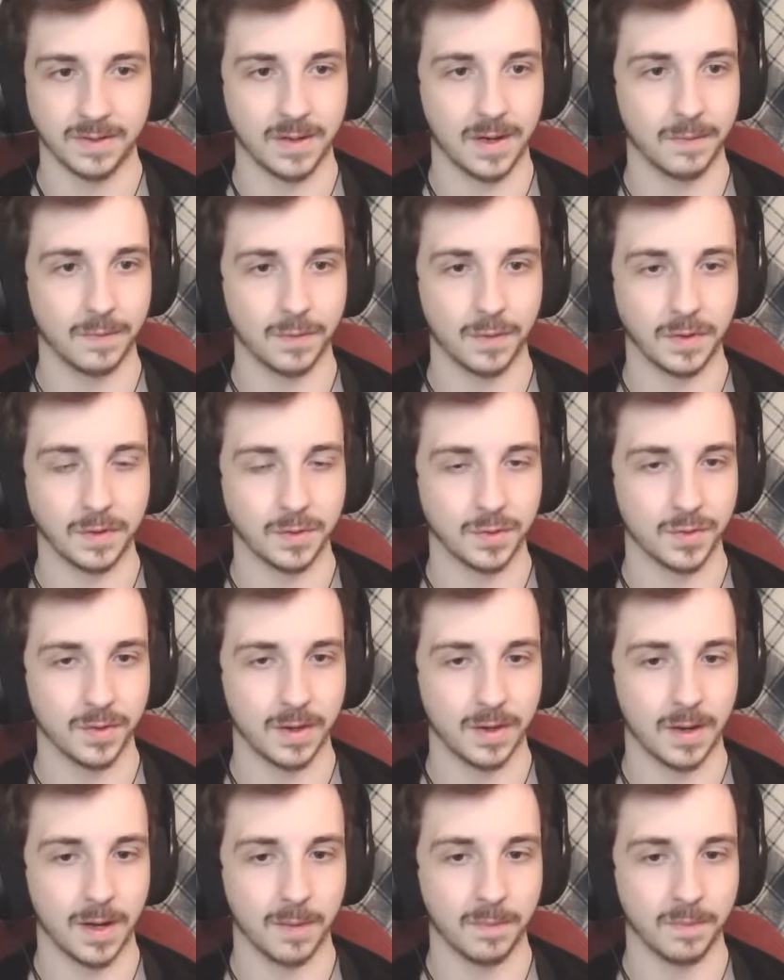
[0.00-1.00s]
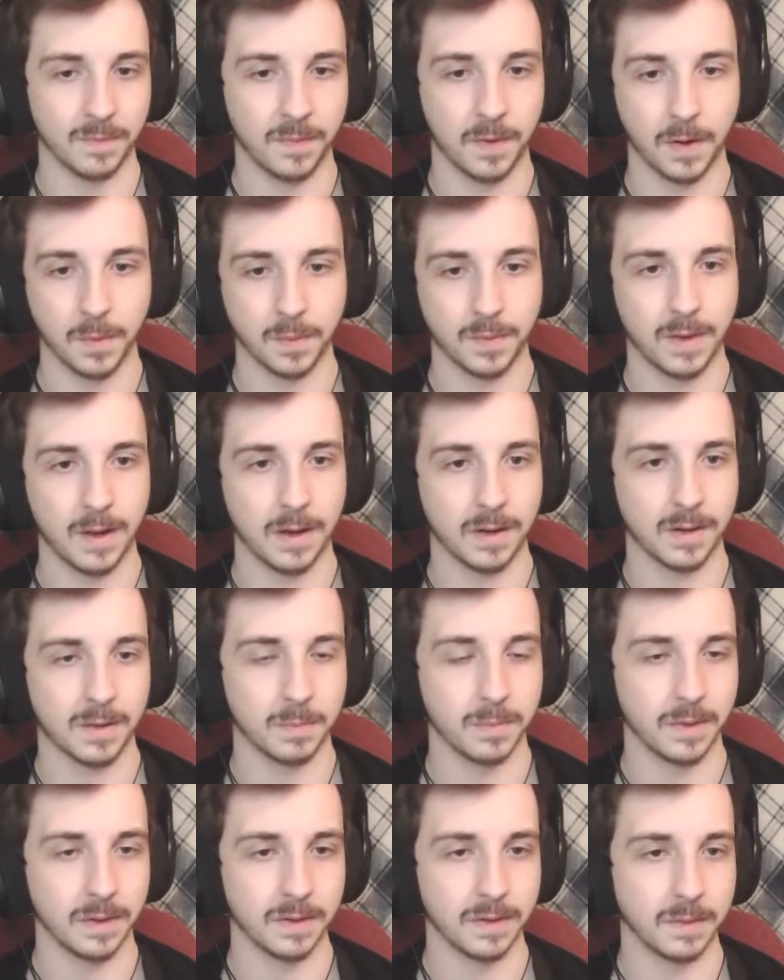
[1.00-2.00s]
have Thracia trade. I'm fine with that
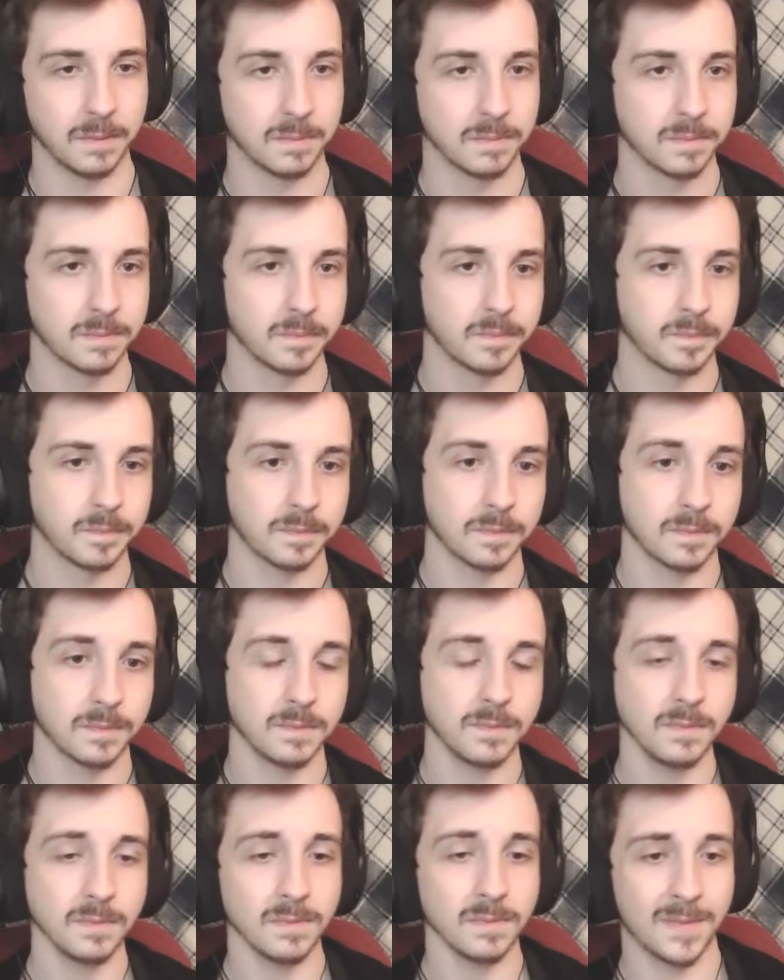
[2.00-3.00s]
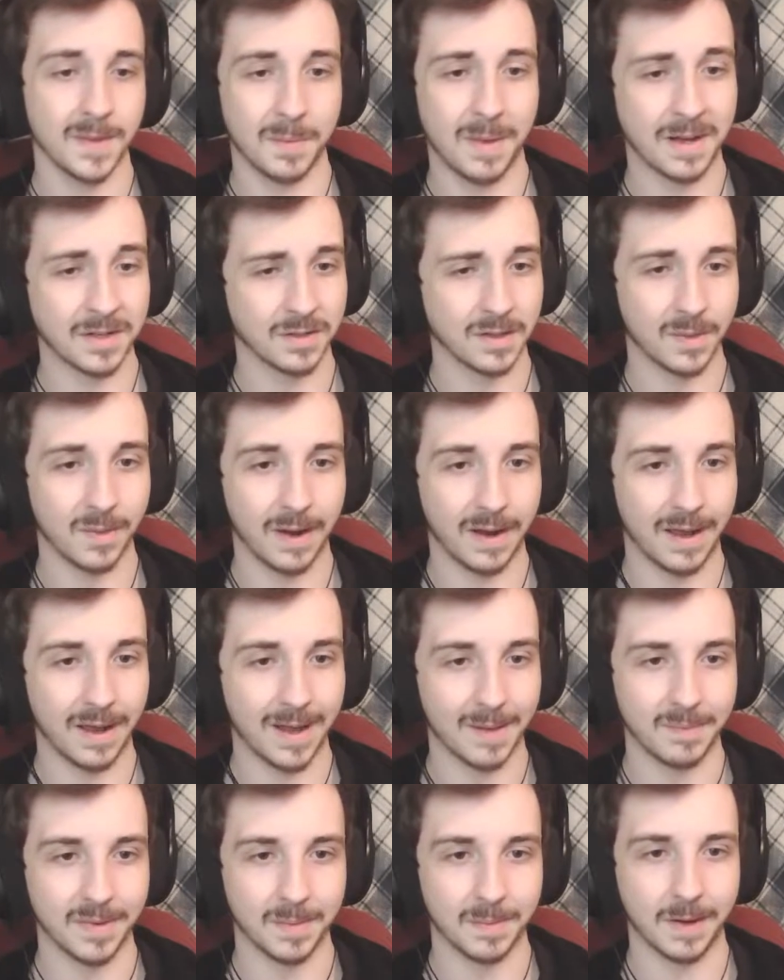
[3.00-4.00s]
completely. I'm actually quite
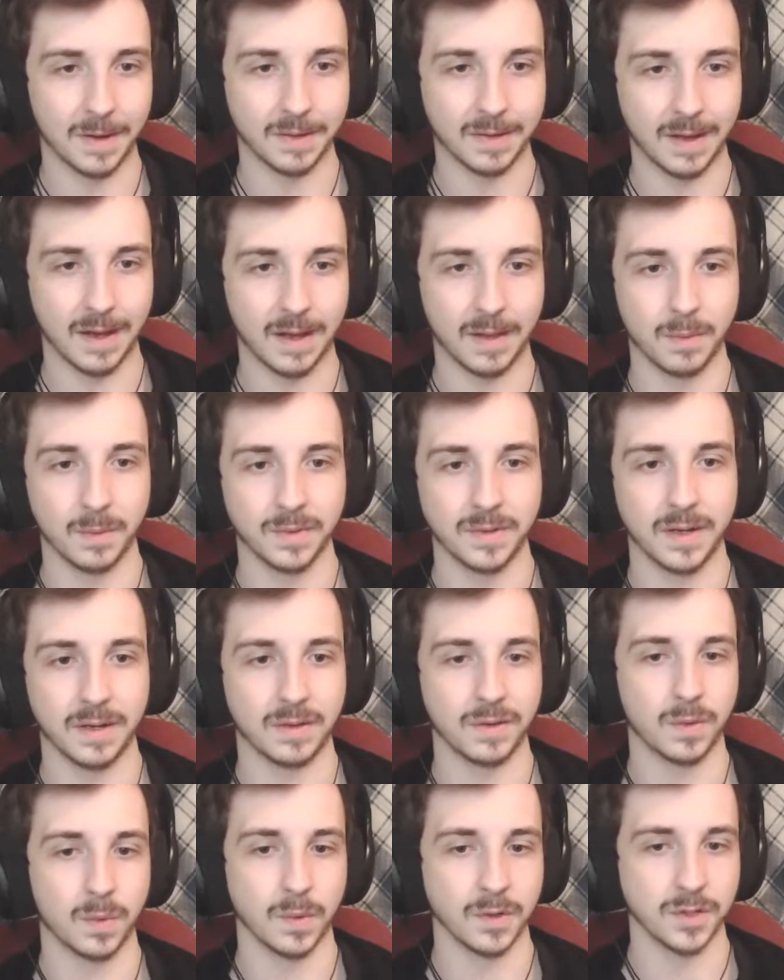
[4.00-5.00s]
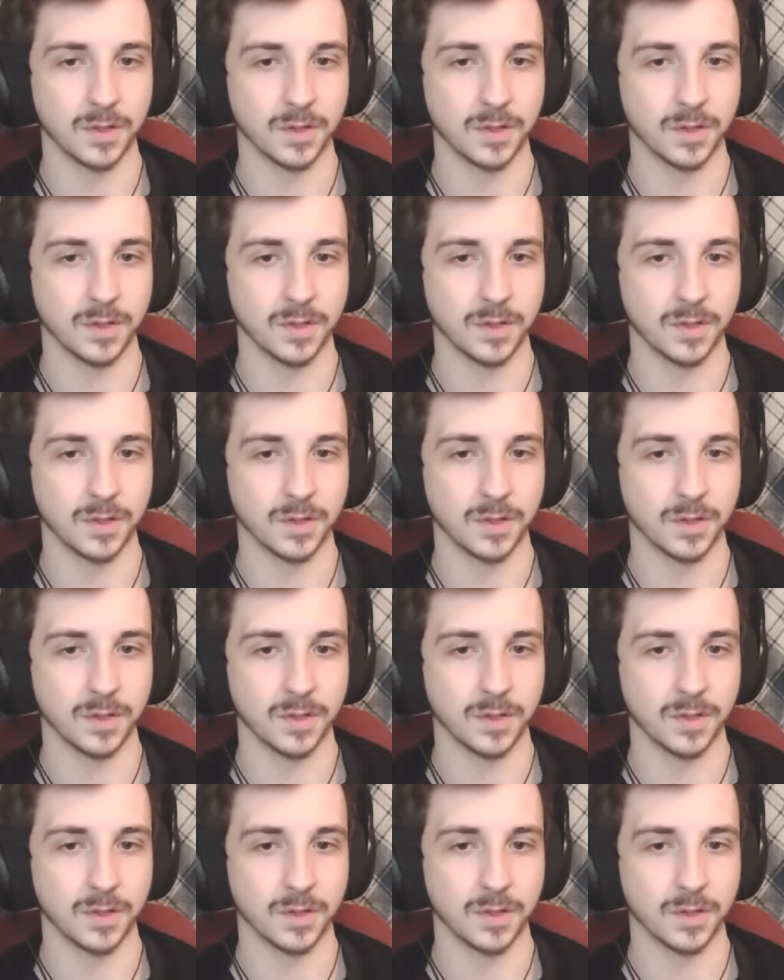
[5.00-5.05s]
happy about that, and we'll take the torch